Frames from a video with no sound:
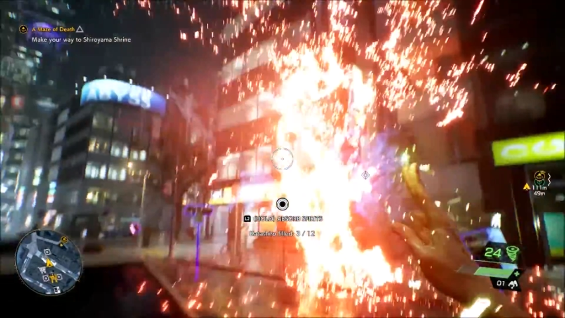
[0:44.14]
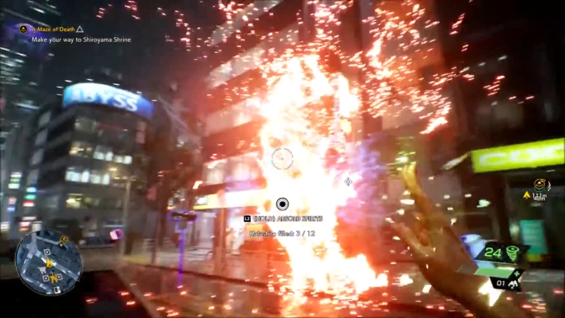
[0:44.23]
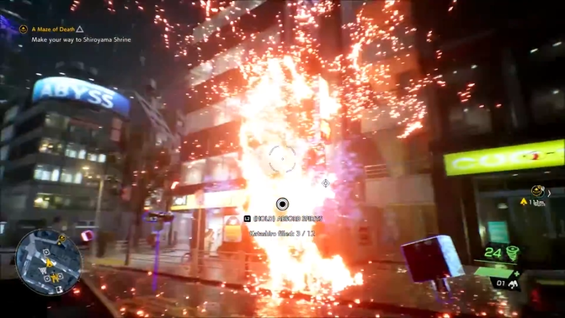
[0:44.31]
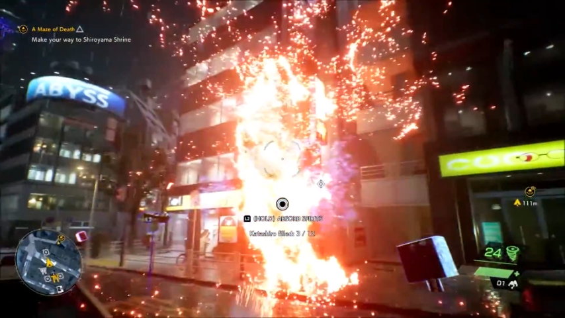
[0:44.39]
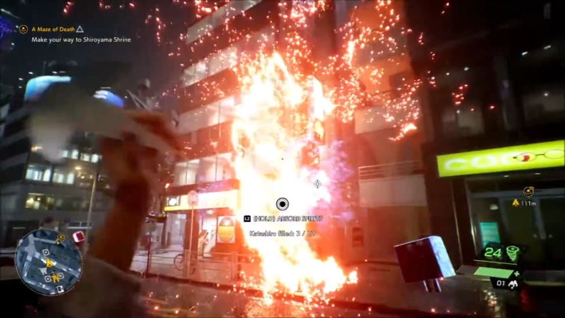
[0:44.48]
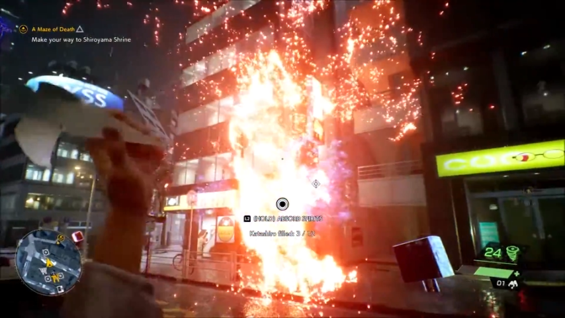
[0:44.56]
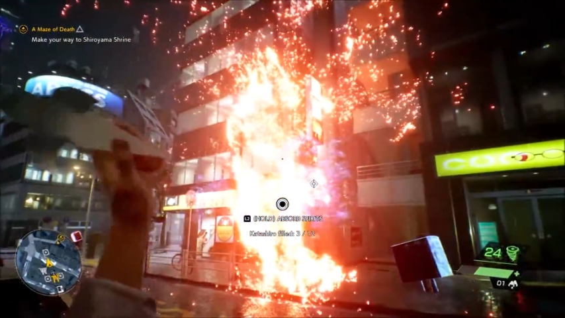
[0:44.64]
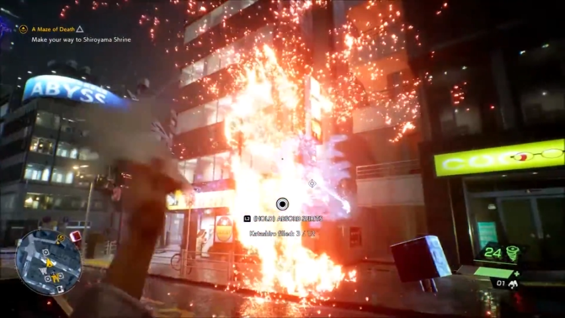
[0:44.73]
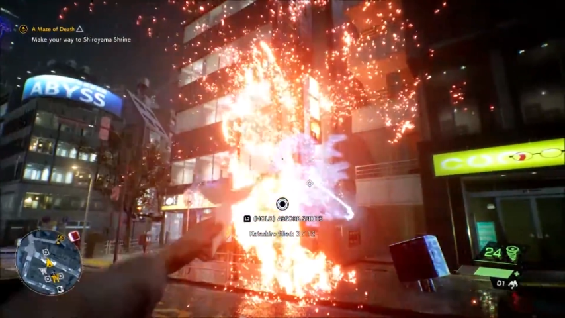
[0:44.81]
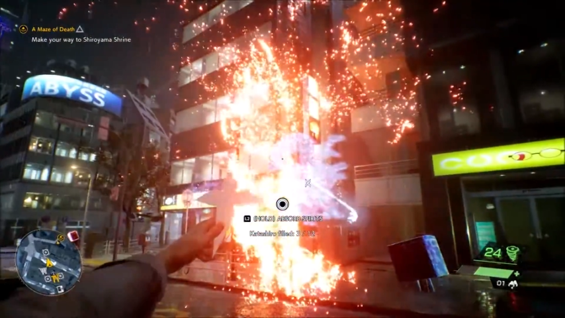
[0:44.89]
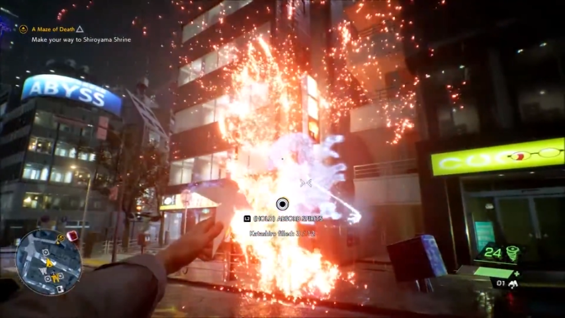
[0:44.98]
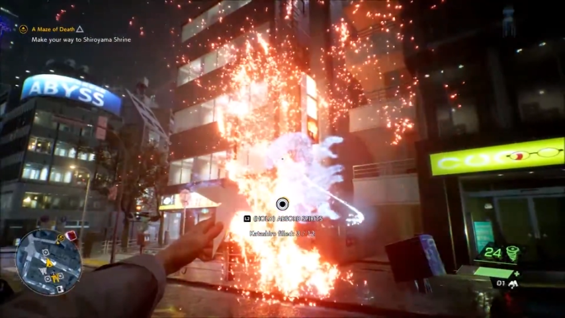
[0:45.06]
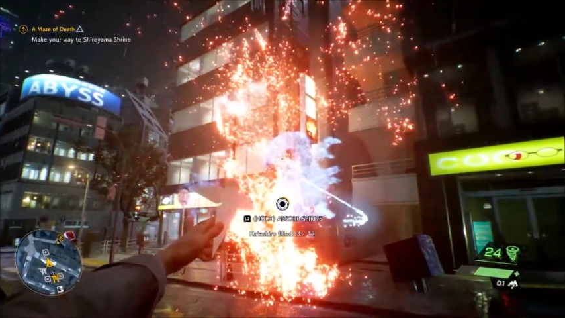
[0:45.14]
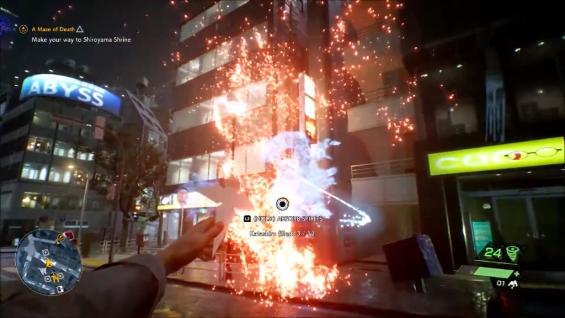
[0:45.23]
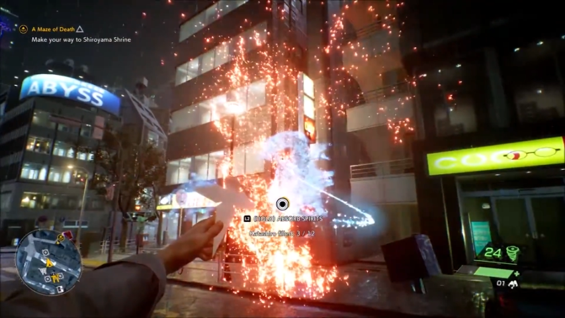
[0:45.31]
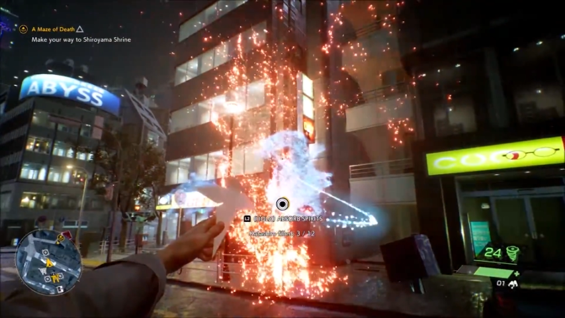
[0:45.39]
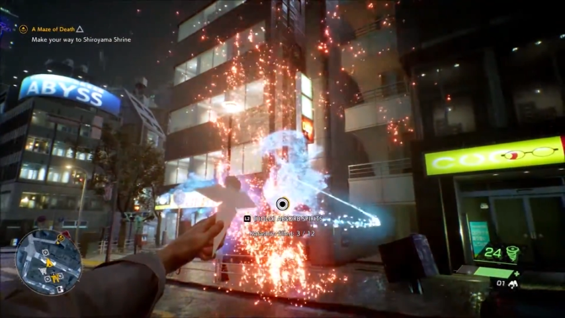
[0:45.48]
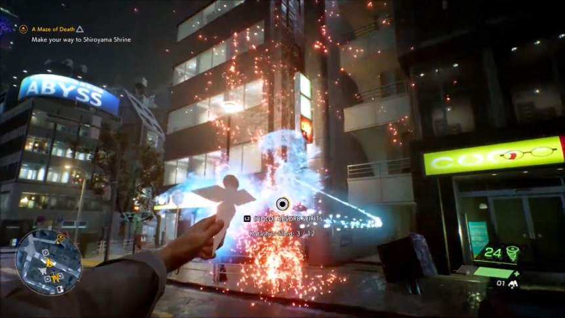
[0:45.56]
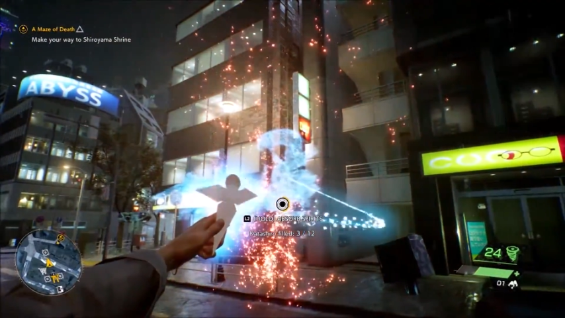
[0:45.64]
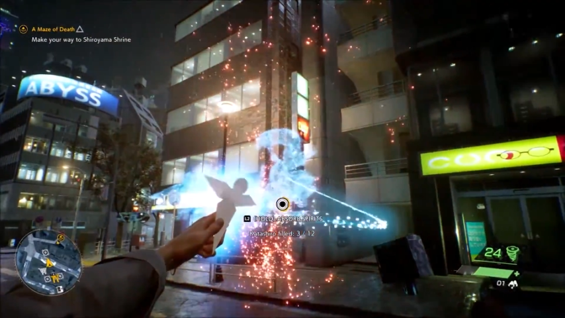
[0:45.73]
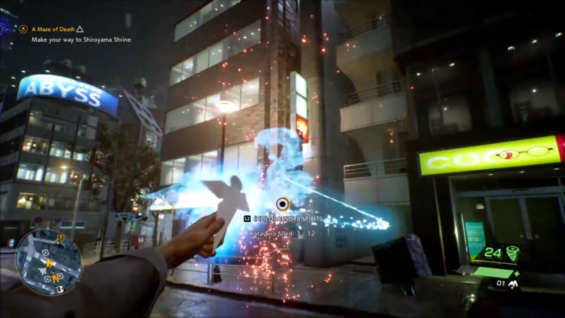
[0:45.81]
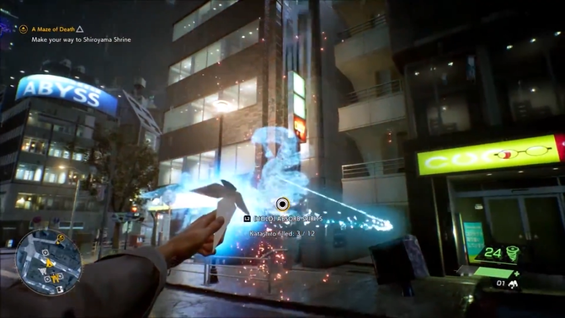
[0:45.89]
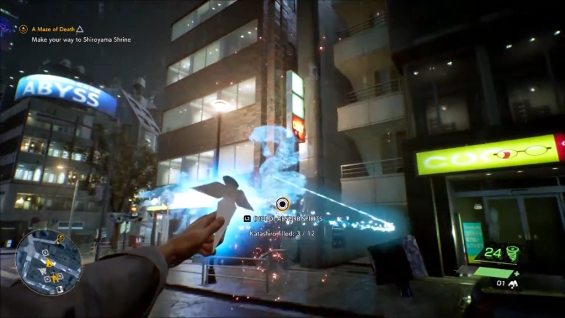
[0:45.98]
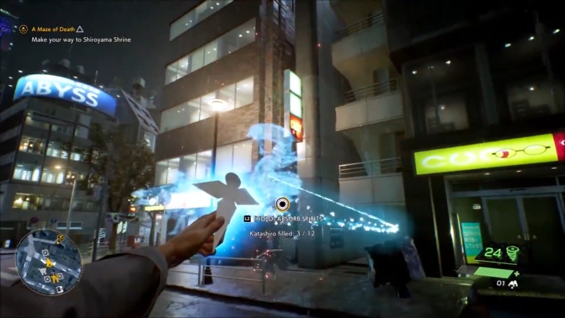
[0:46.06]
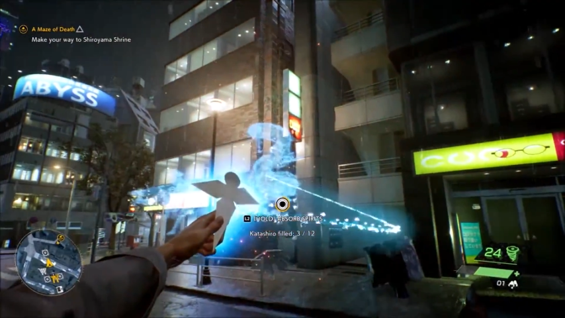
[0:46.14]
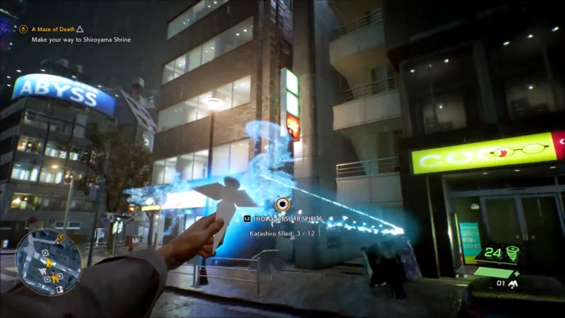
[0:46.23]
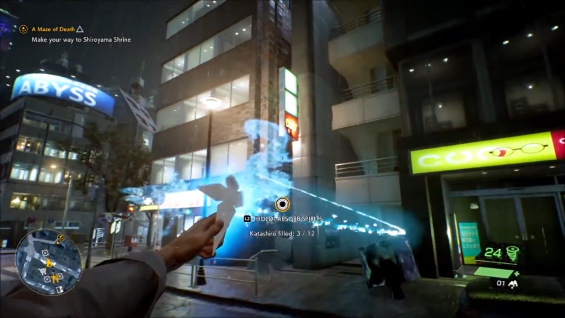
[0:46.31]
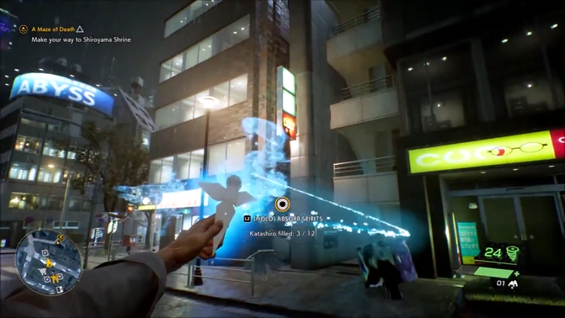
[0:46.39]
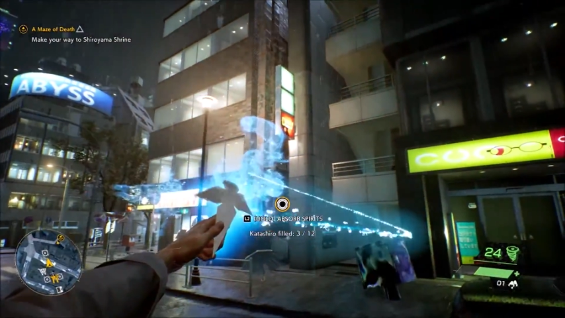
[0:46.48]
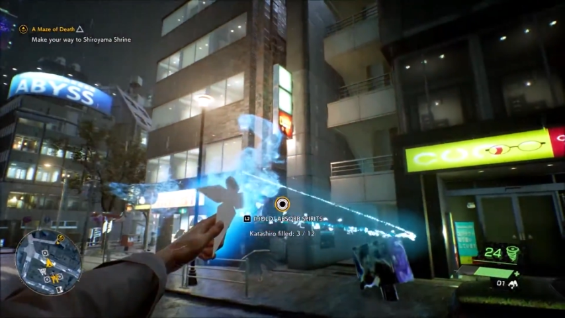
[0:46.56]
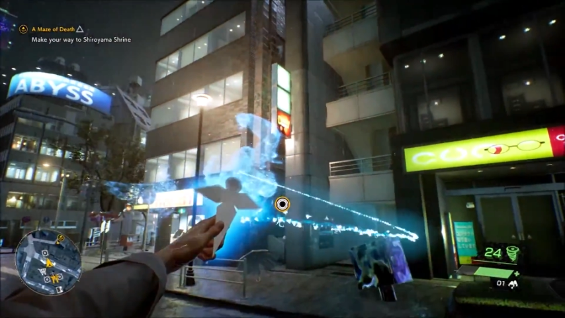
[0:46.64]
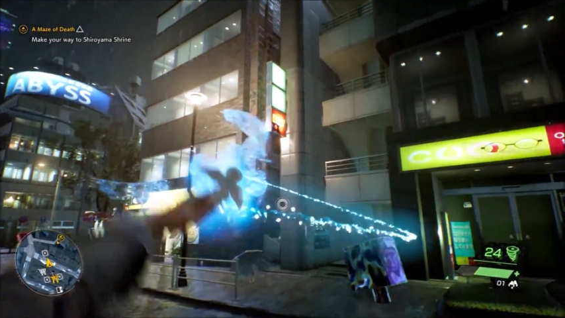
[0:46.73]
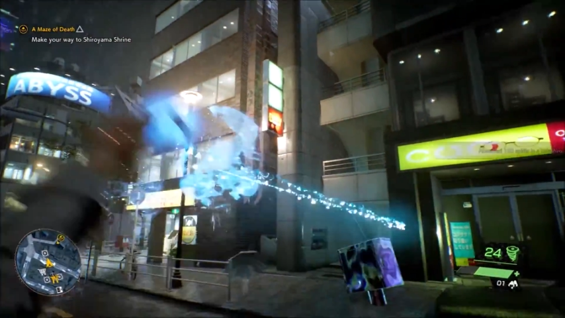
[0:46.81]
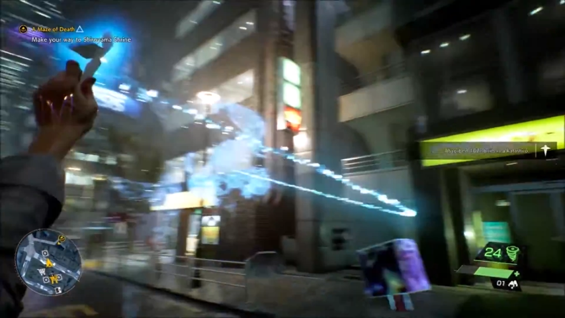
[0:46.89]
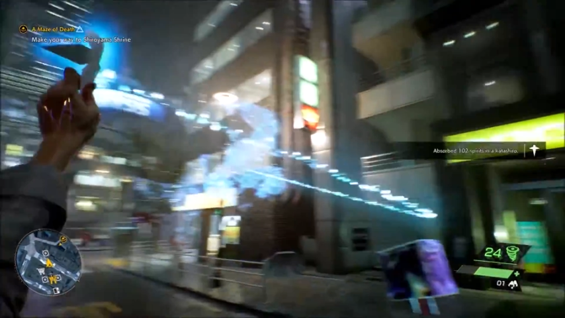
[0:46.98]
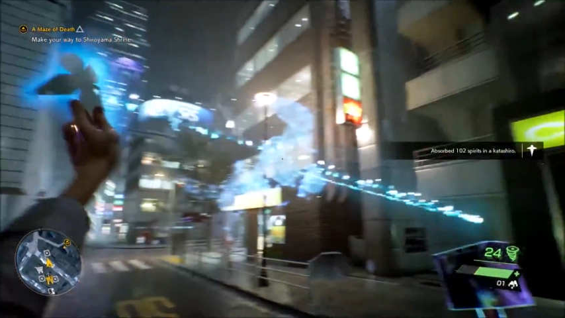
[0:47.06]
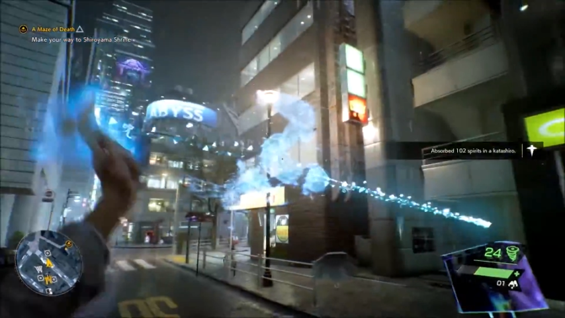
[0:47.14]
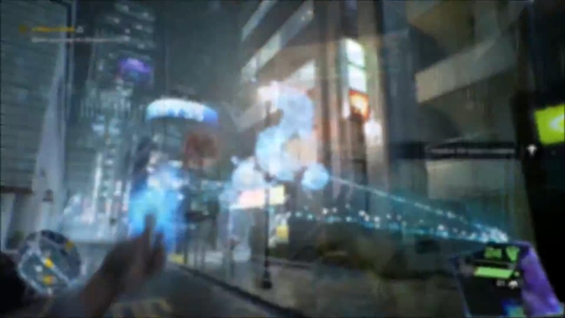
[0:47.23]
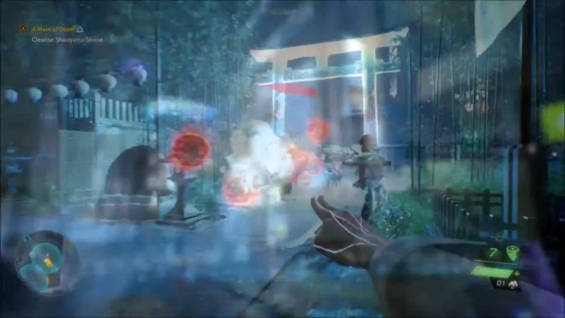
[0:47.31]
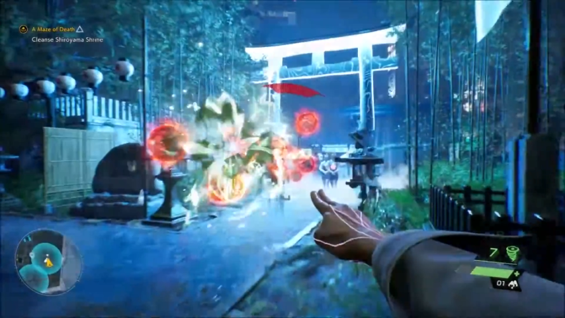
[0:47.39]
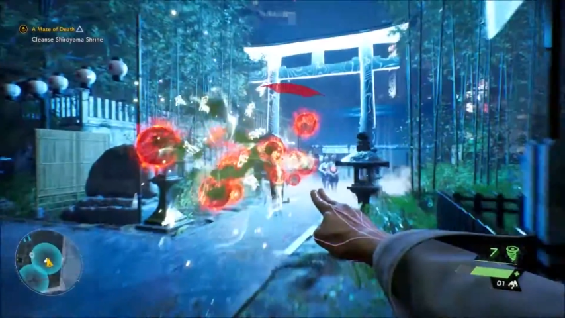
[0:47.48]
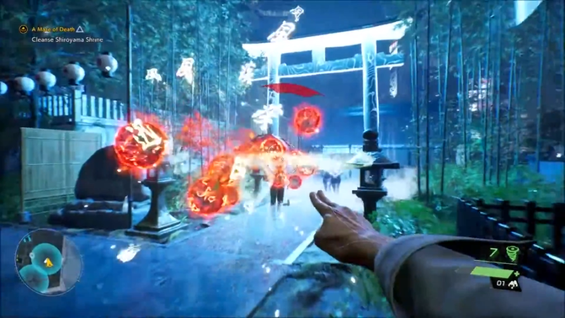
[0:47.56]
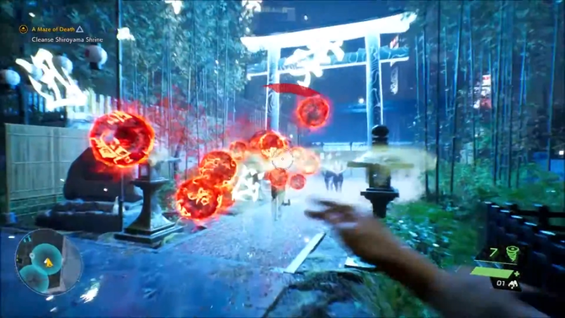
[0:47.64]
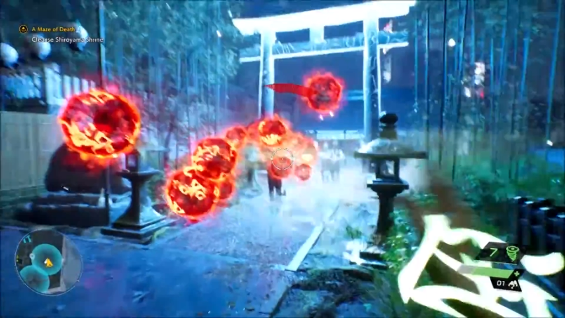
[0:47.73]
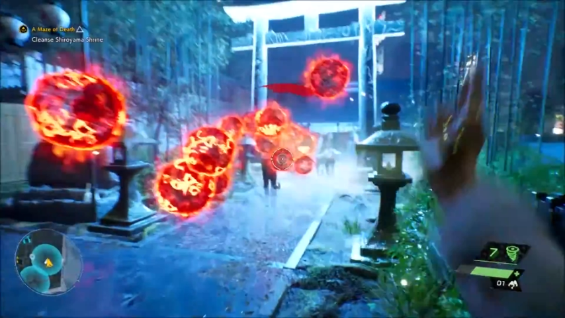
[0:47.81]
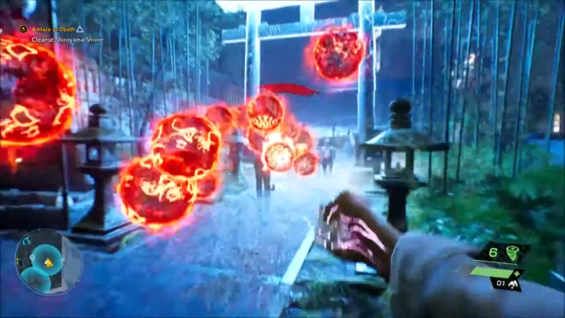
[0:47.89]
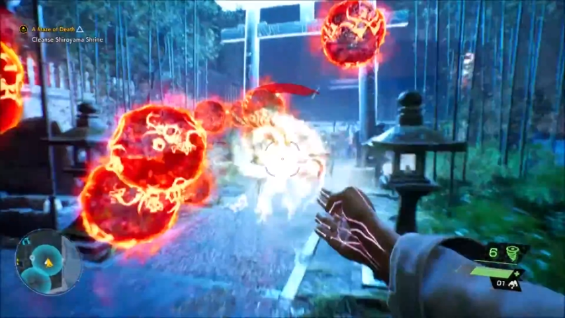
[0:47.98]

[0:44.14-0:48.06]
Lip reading: No face is visible, so there are no lips to read.